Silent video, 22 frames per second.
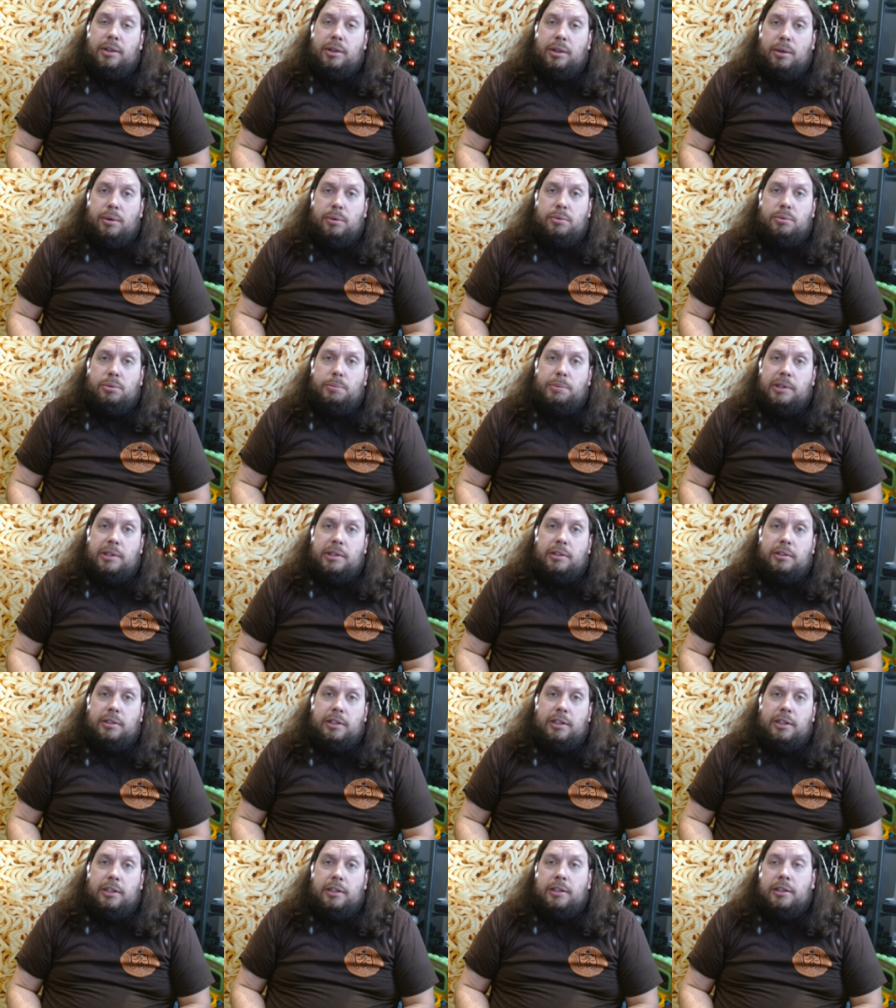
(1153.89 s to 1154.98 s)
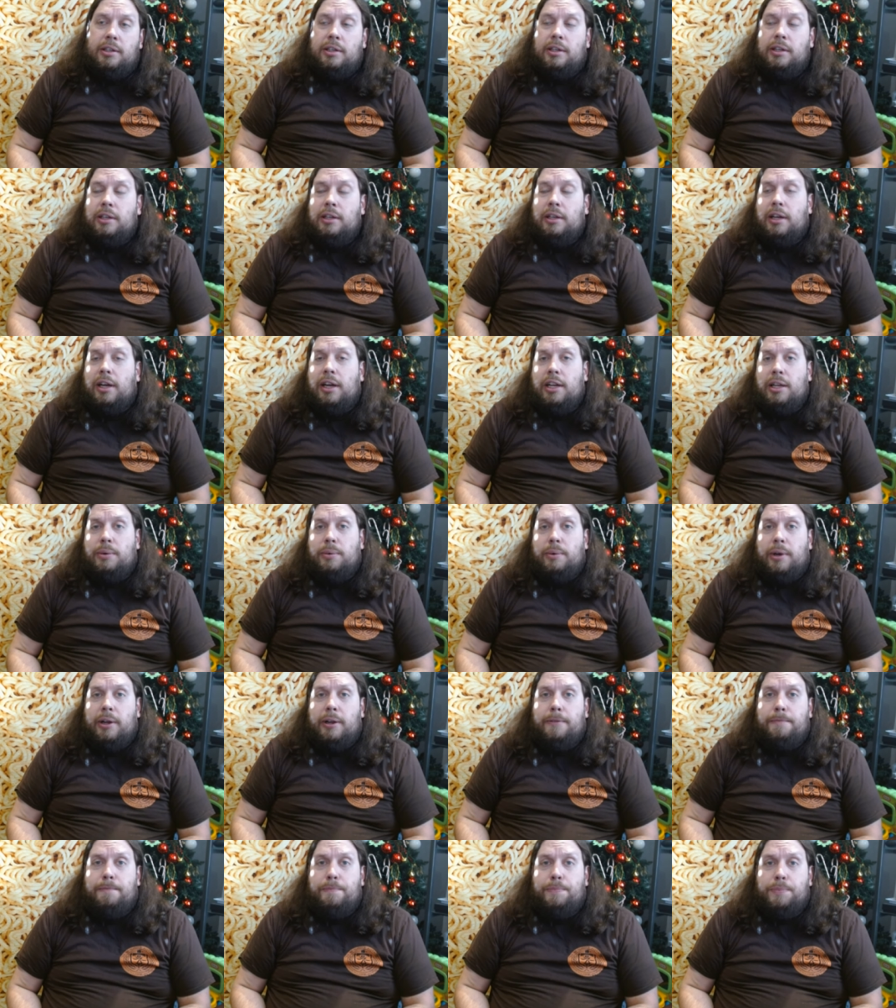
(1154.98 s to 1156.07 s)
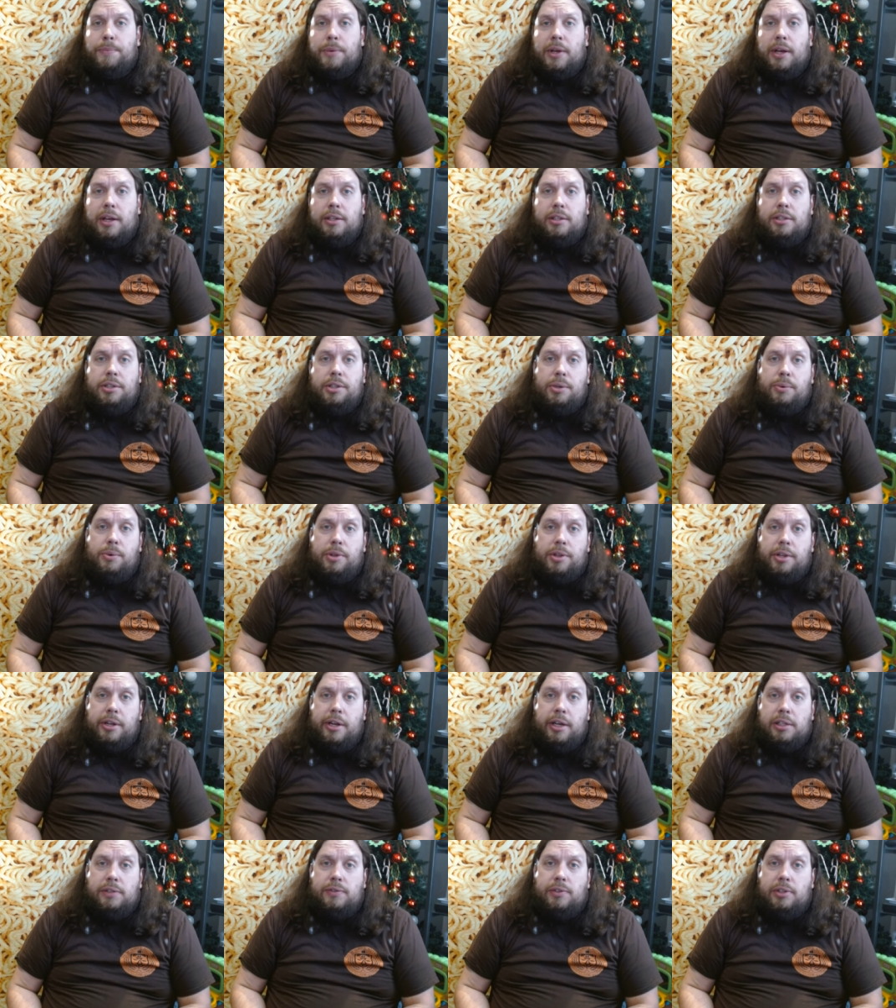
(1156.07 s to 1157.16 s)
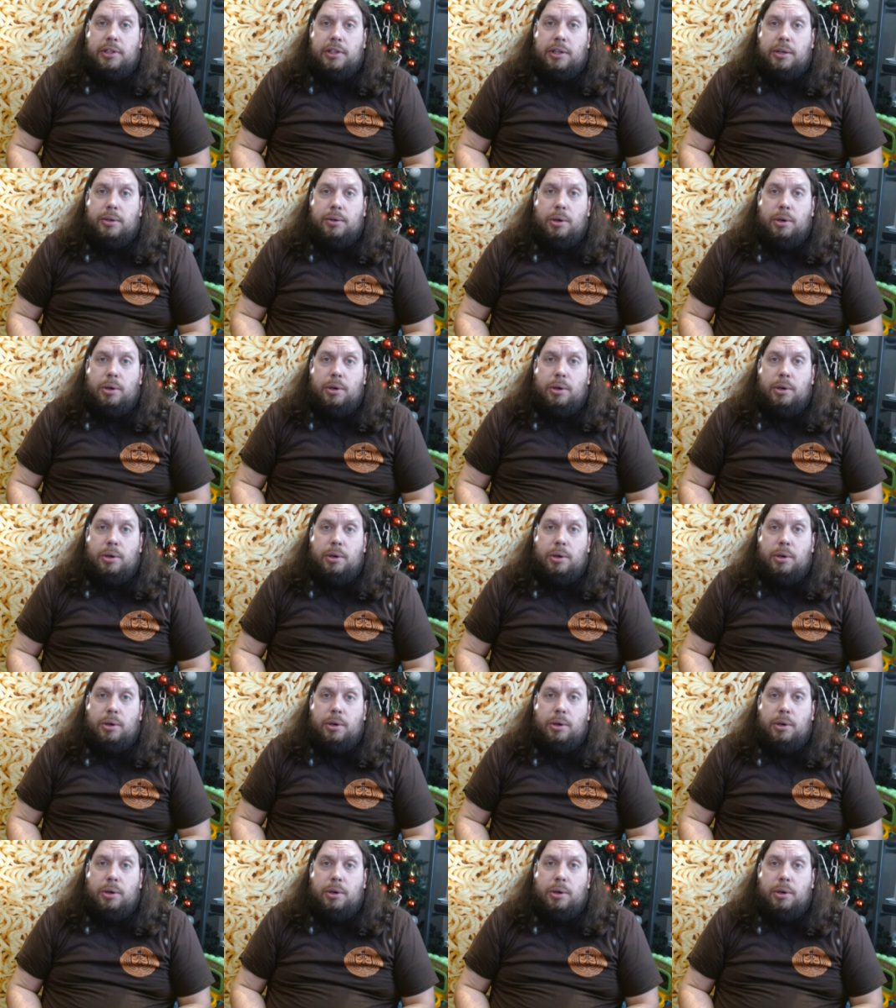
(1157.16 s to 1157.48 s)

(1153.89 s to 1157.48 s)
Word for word: Those will be deleted. Anyway, I'll see you in the next video.